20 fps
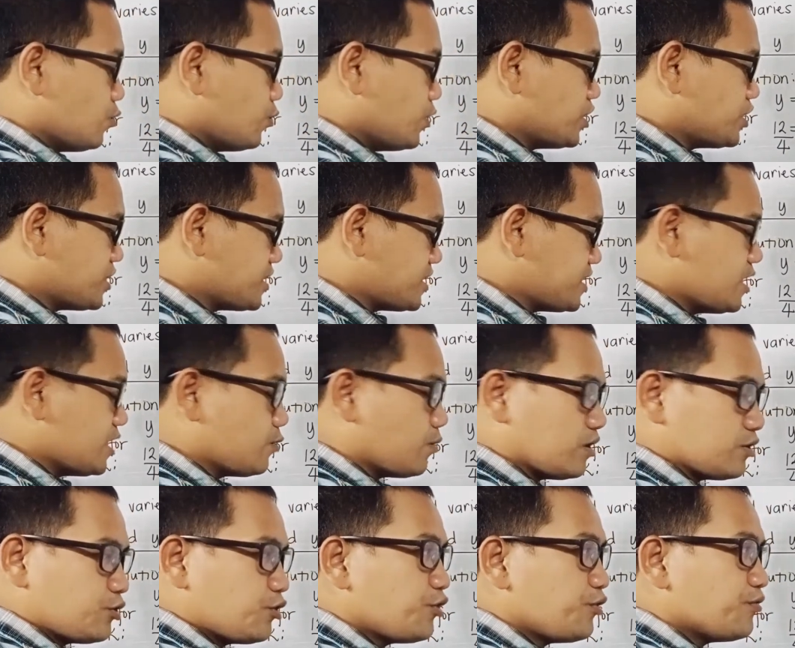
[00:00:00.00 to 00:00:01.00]
which is
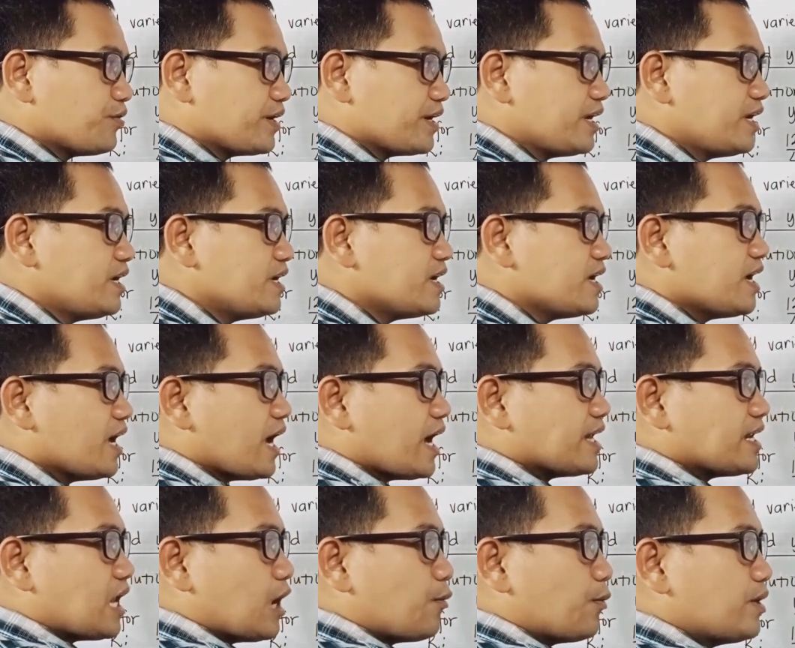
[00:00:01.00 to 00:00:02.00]
equal to 3, and
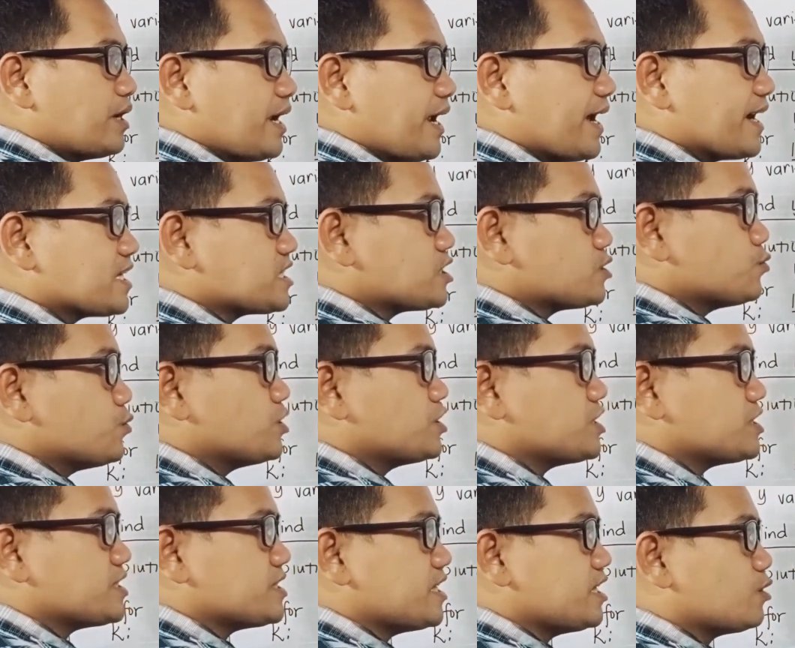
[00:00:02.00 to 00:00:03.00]
our x, which
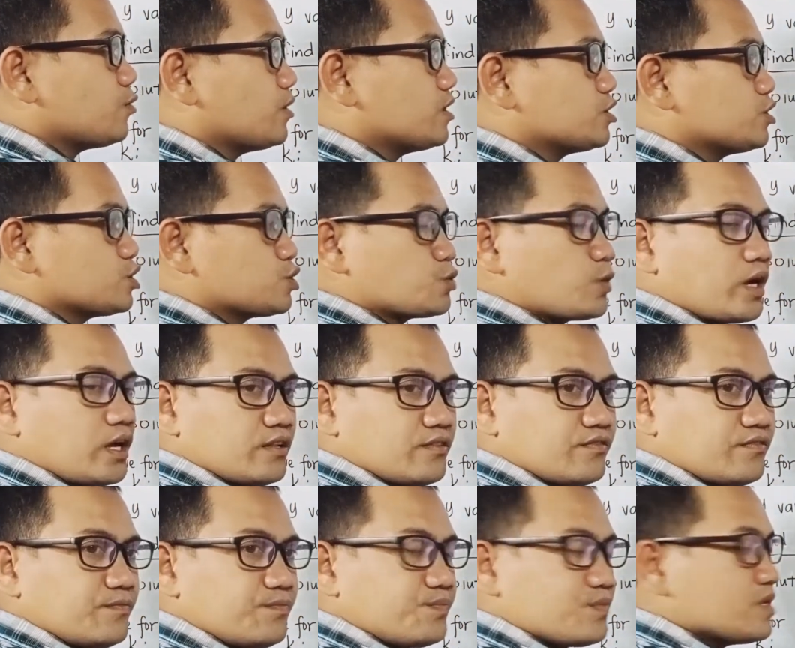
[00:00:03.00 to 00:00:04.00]
is equal to 12.
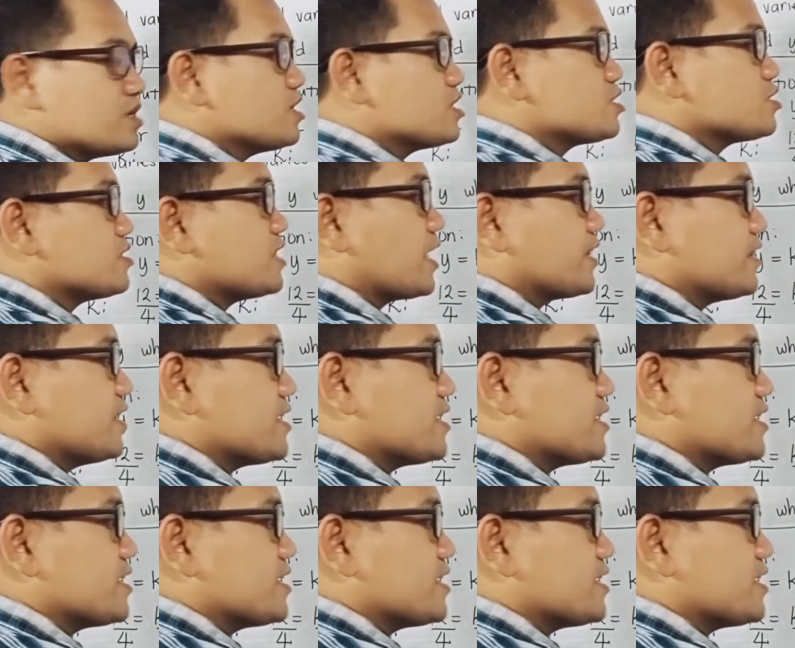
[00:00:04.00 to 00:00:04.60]
So, that